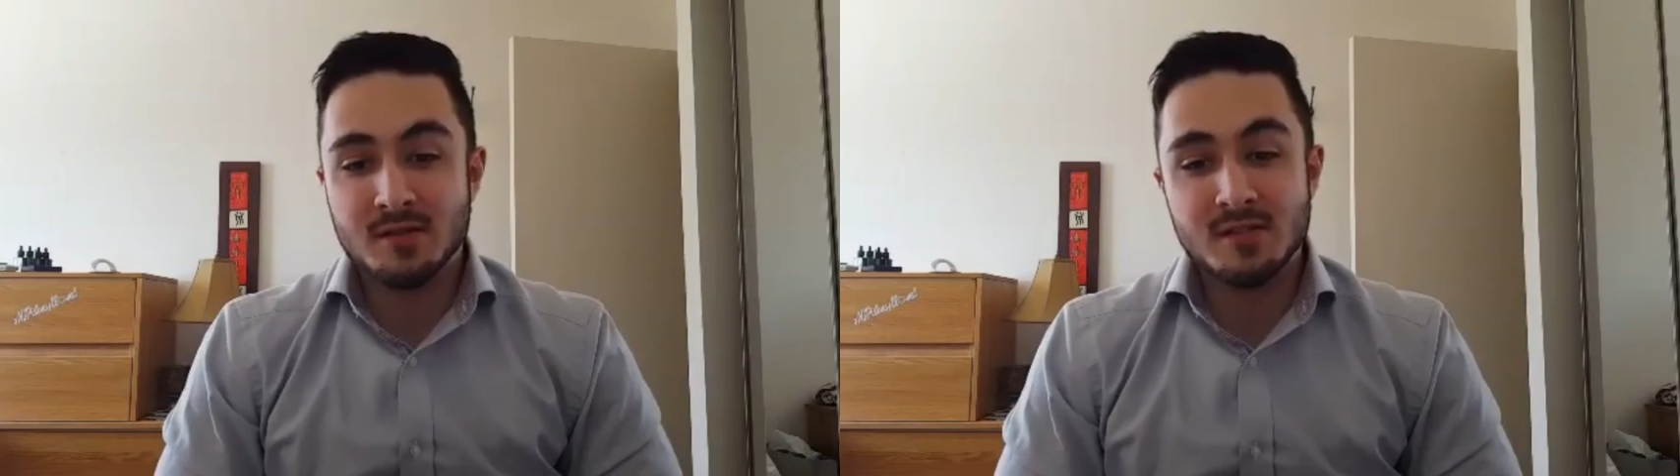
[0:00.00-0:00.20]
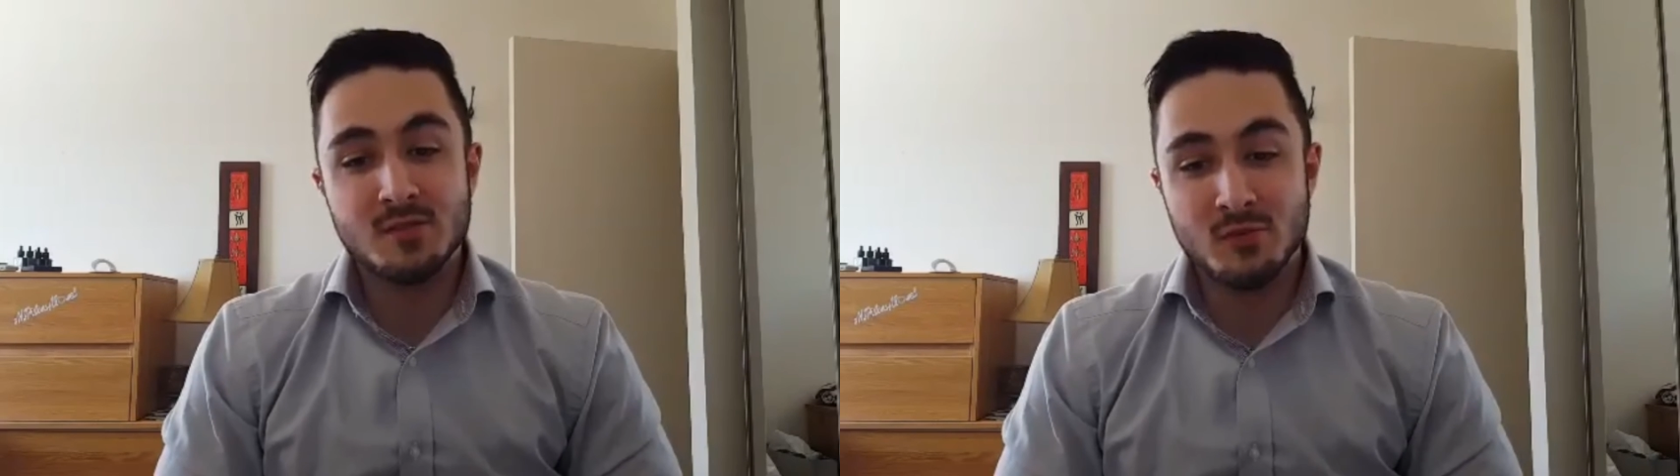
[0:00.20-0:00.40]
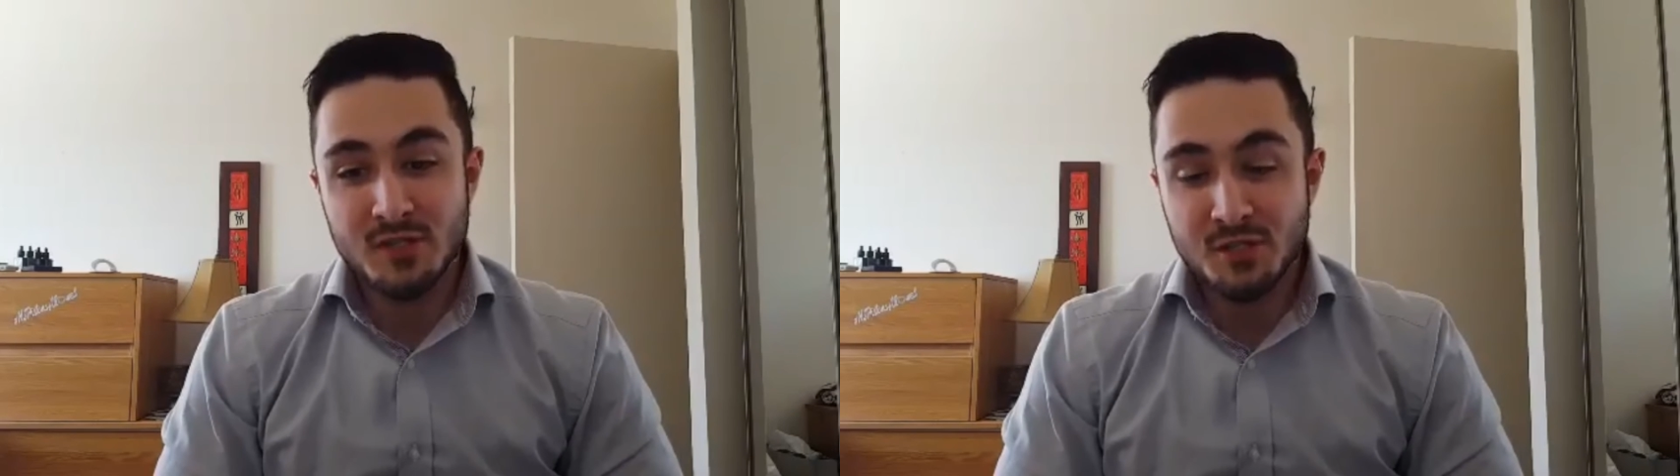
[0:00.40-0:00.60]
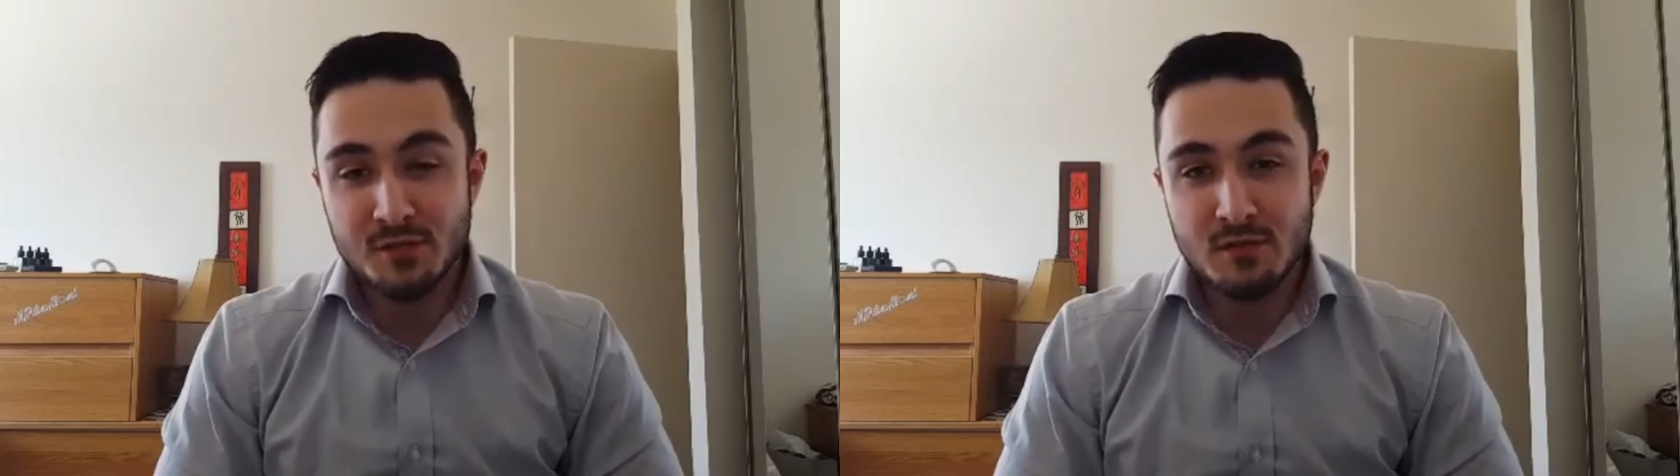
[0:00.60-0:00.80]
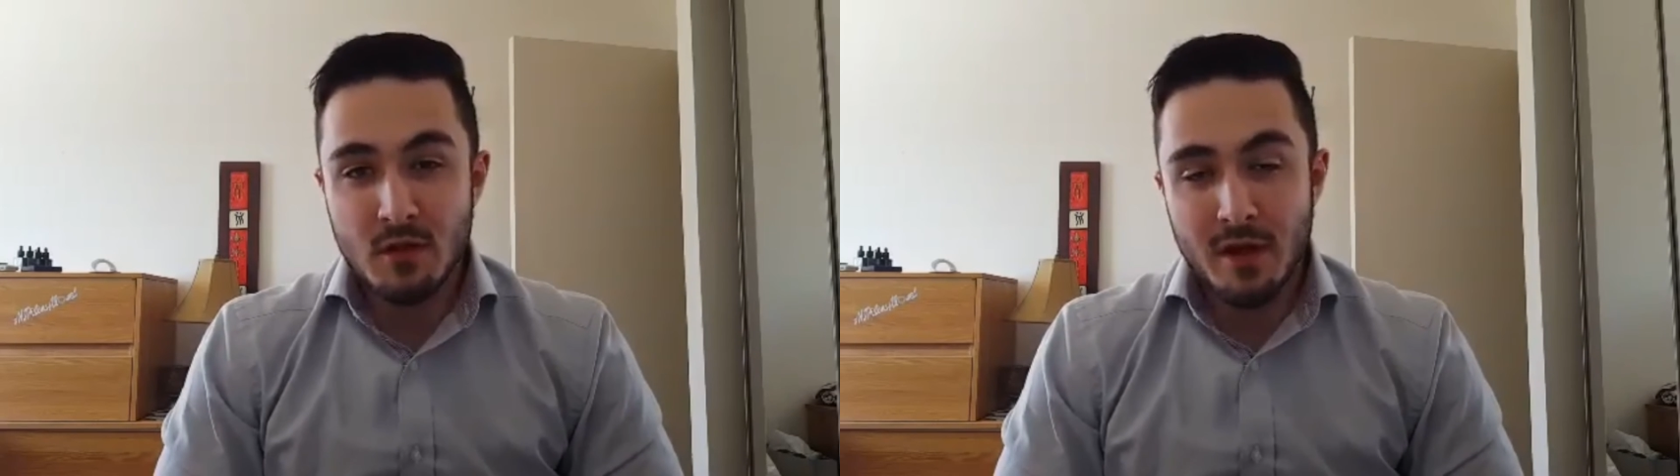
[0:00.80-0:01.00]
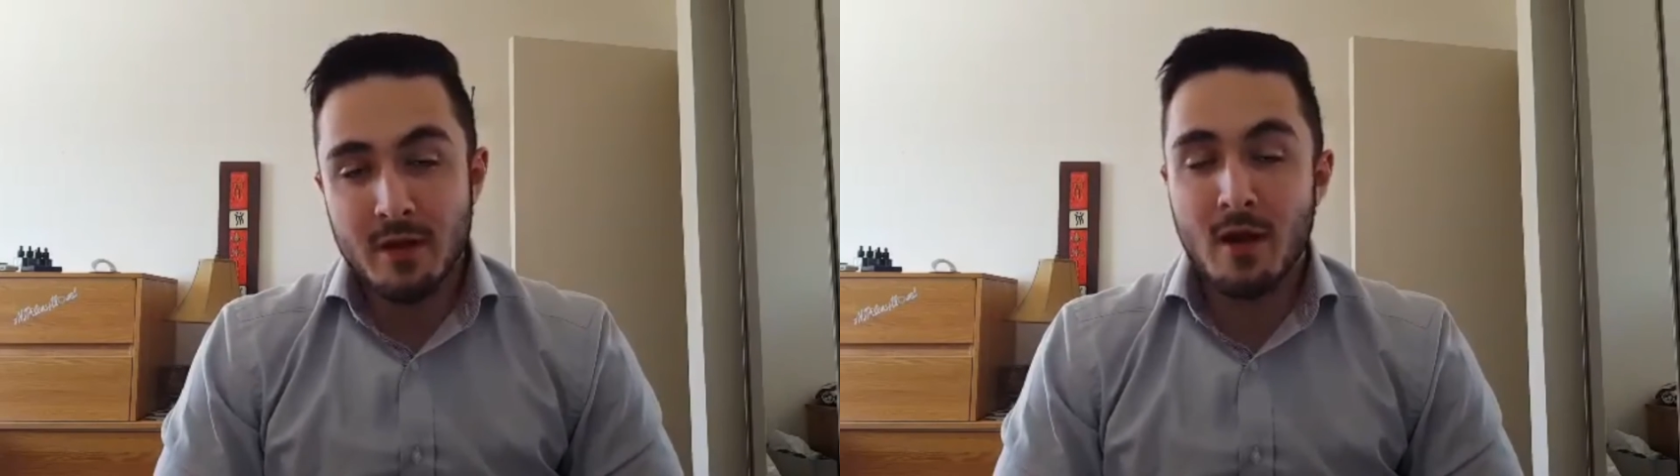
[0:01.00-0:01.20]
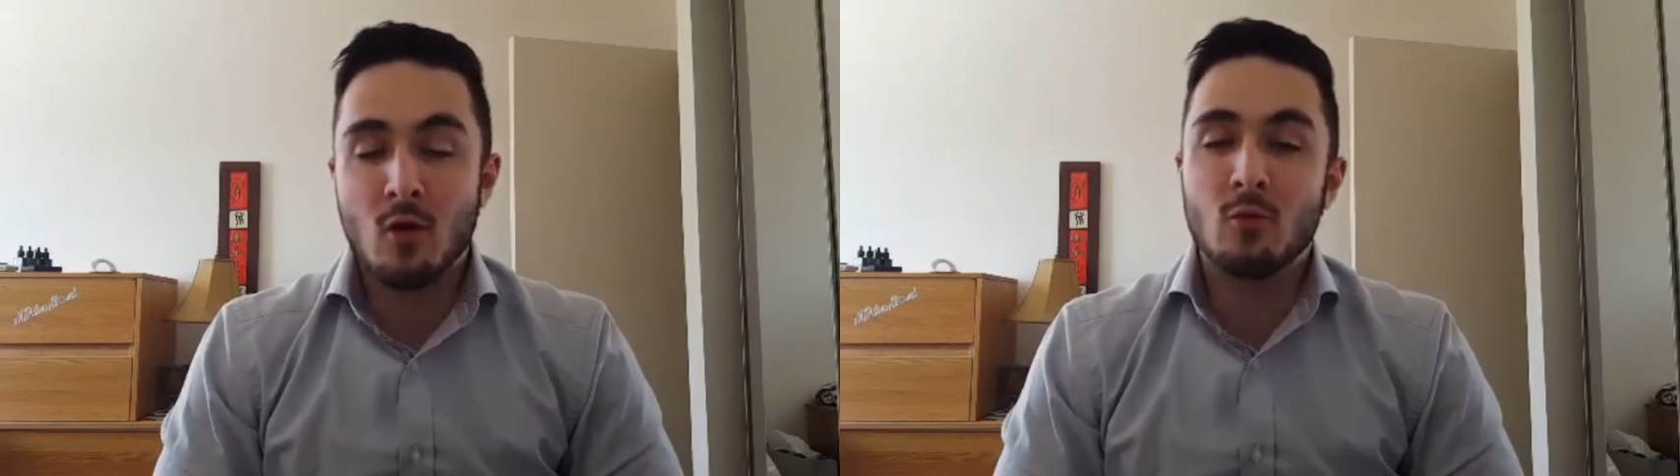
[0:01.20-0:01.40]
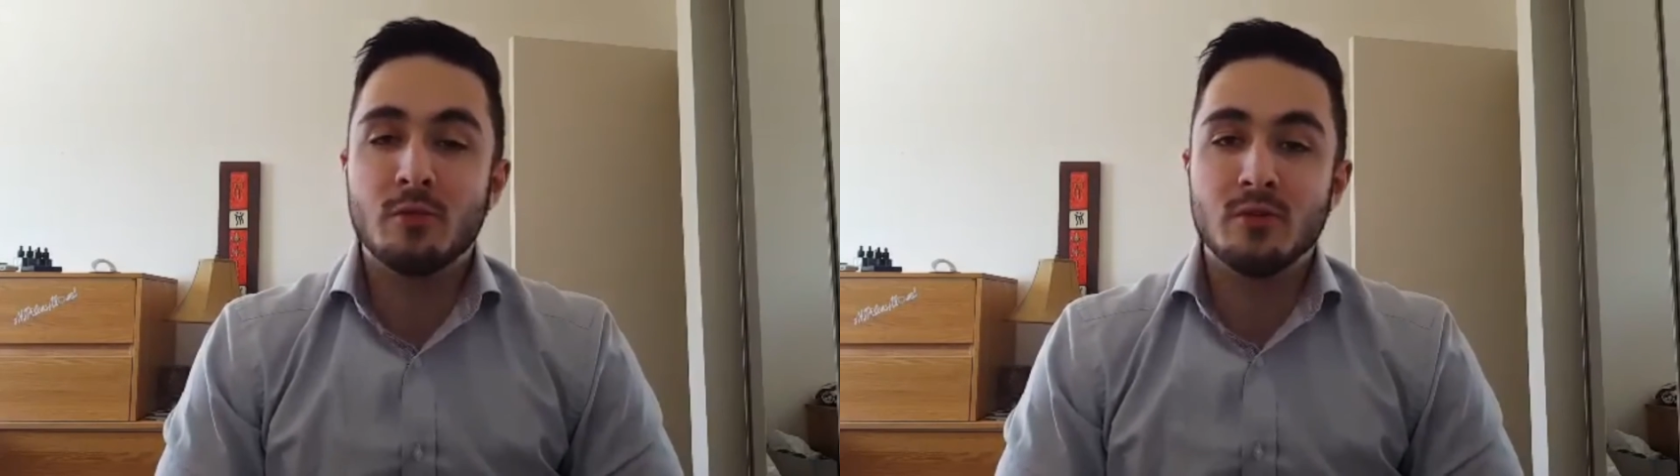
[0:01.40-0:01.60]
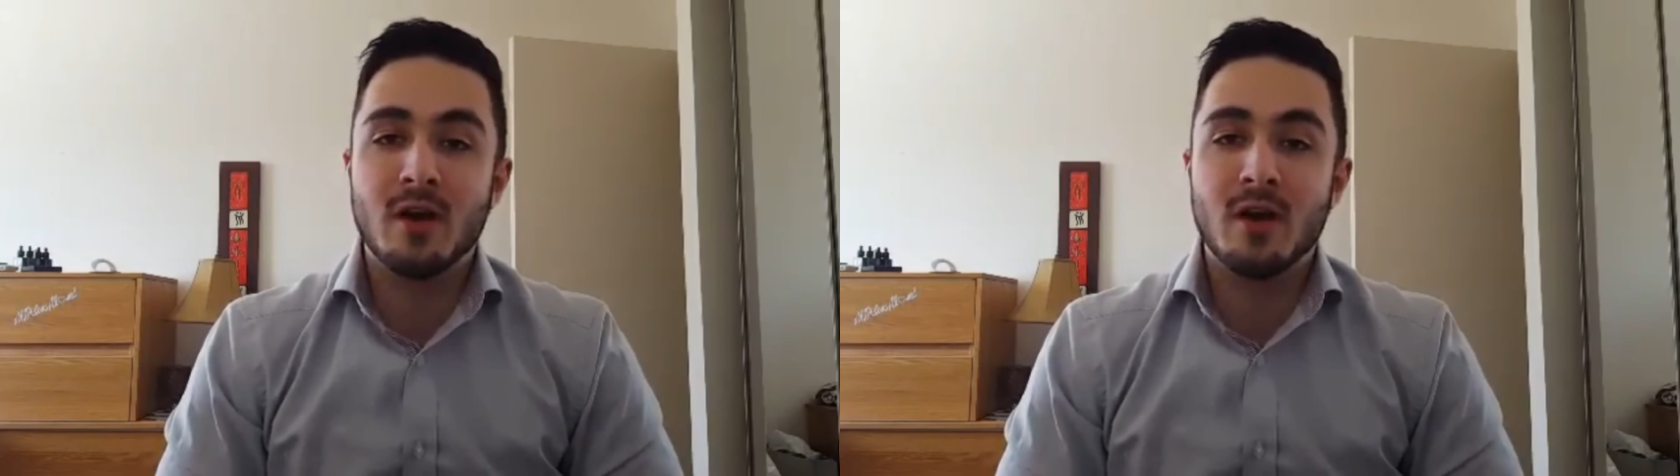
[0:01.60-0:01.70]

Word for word: situation and I hope you